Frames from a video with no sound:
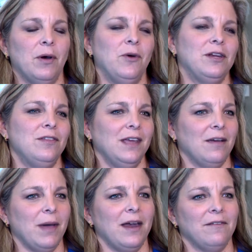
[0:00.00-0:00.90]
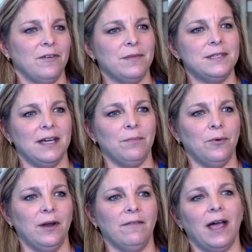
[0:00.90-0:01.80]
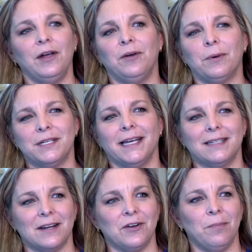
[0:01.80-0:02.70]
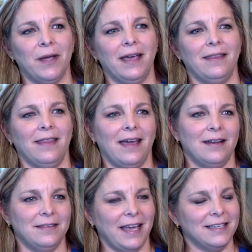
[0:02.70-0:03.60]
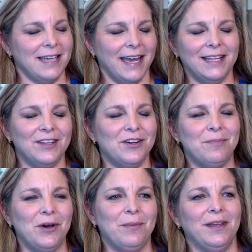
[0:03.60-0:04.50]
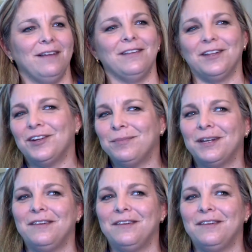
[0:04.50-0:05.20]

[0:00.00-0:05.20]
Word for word: but when you think about it from the standpoint of how you're protecting your pet, that, that tiny little moment of a little bit